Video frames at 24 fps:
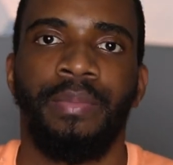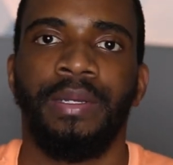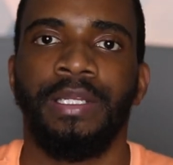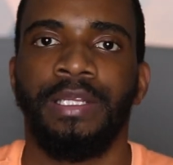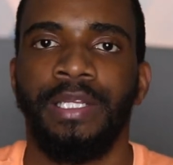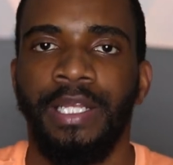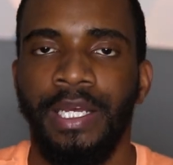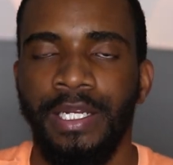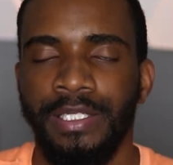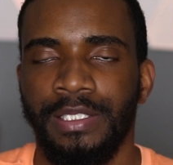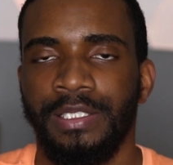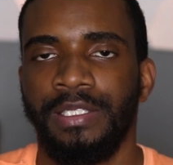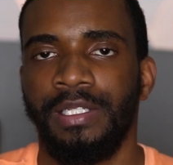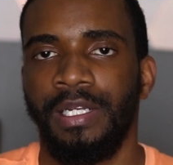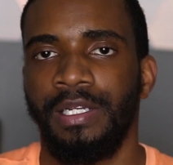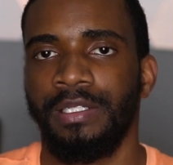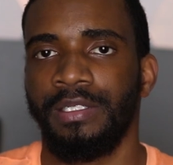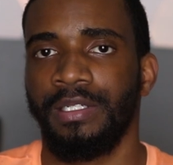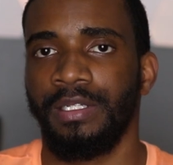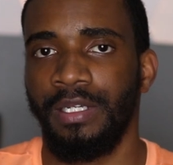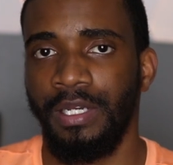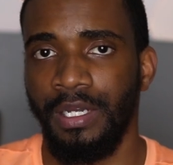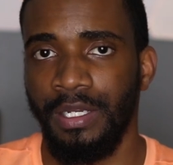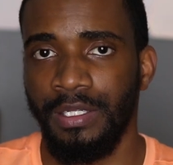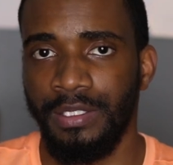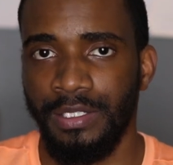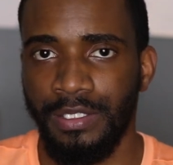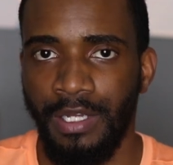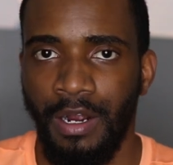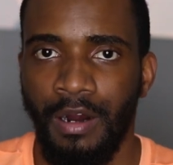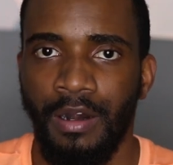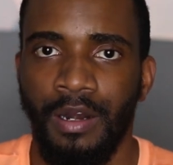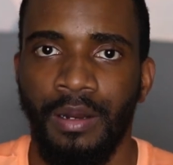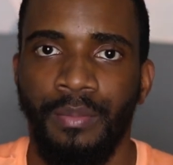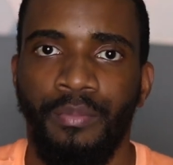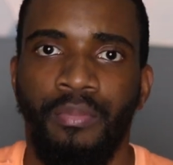But this is a good
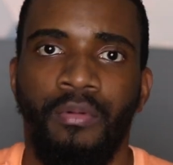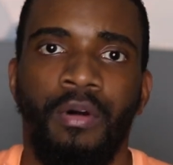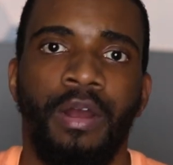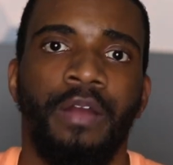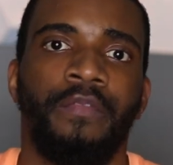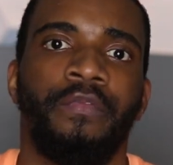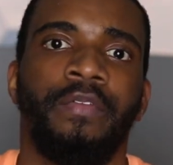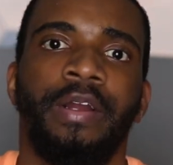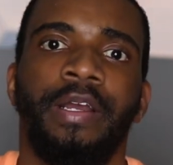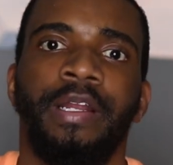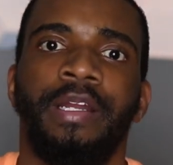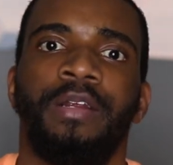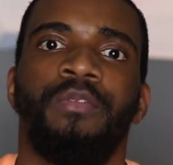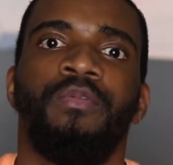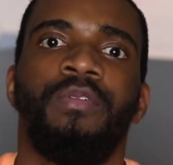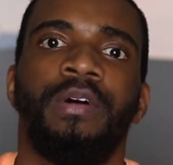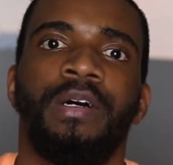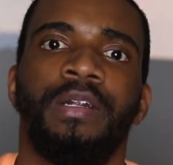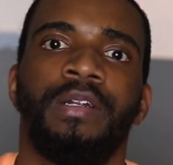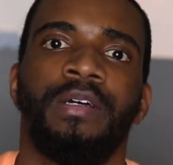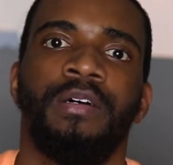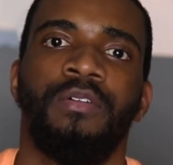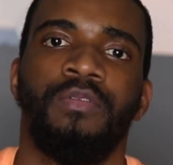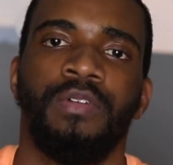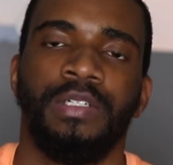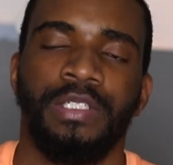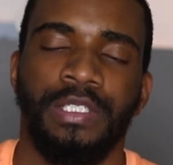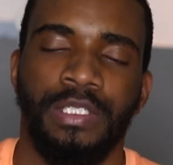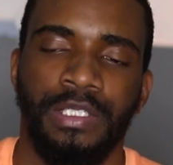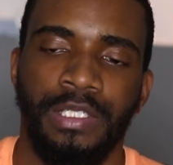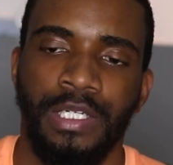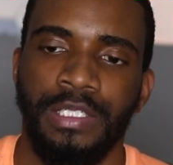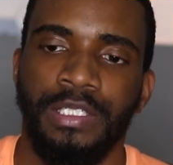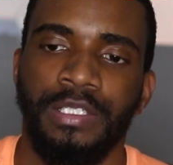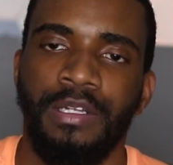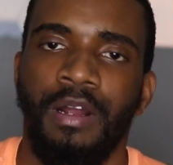starting point for anyone who is
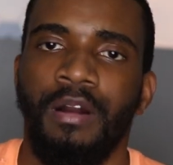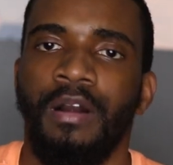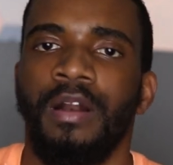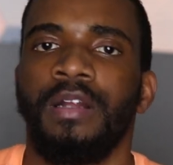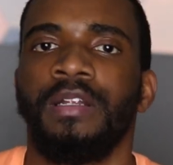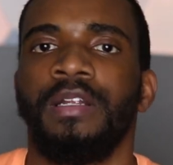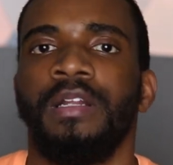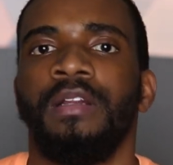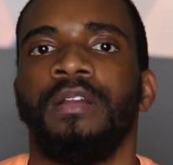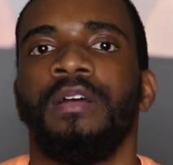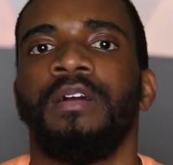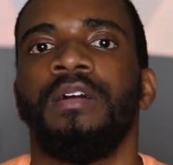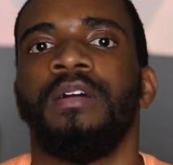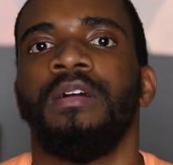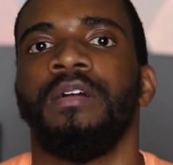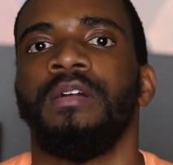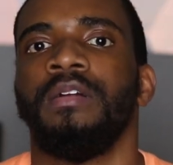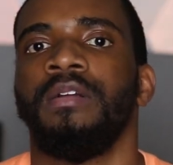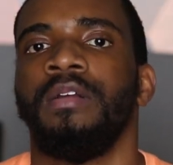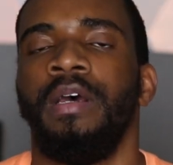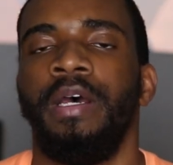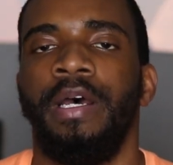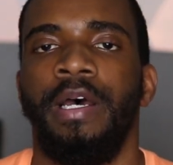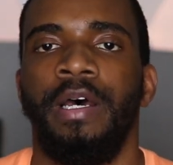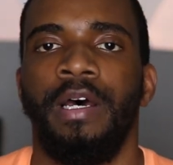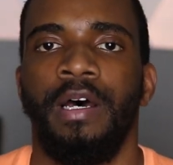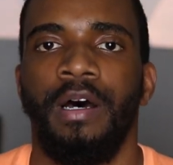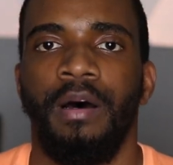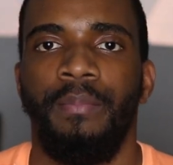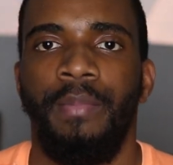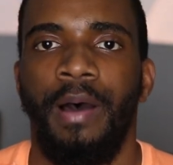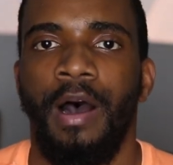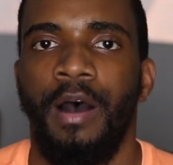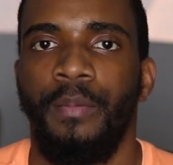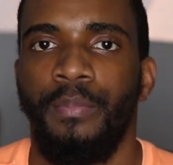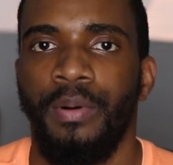just starting to learn
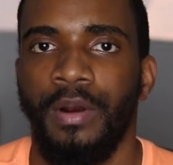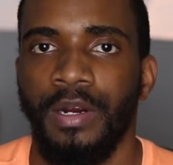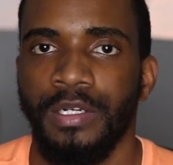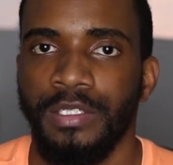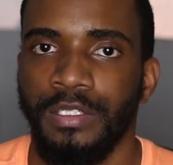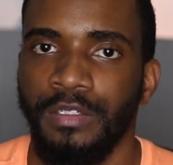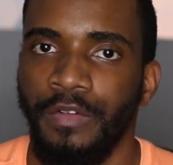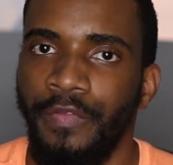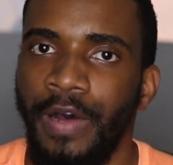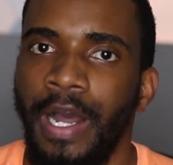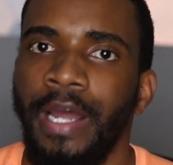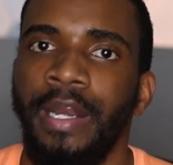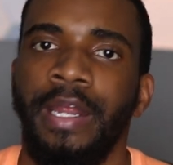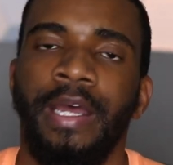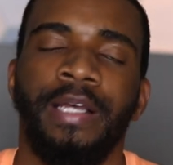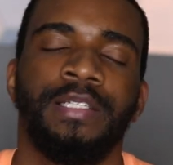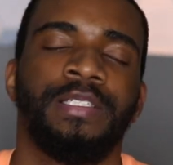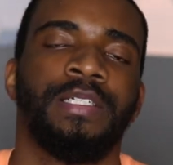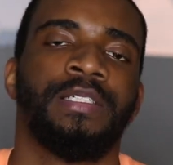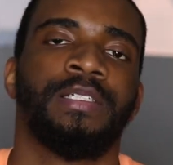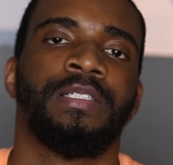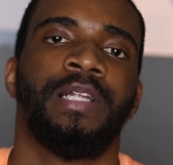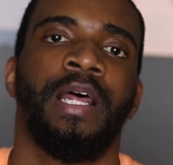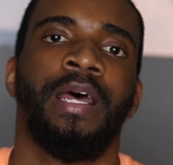about personal finances.